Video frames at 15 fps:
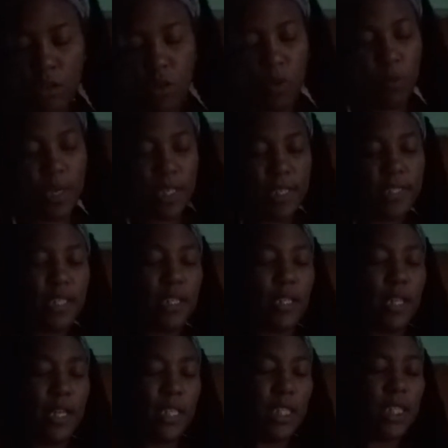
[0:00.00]
What is
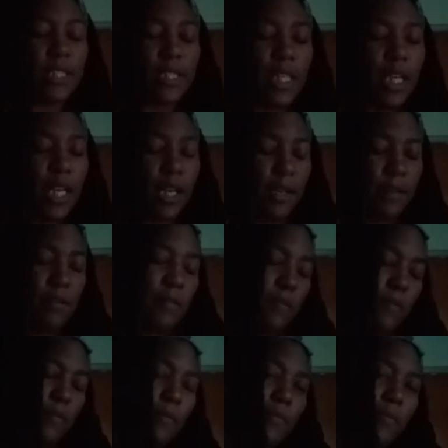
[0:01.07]
it that you're seeing
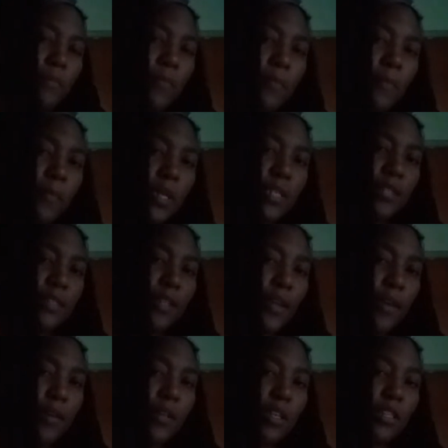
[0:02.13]

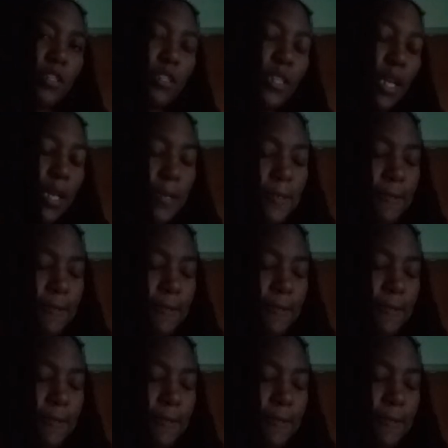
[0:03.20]
instead? Let's see.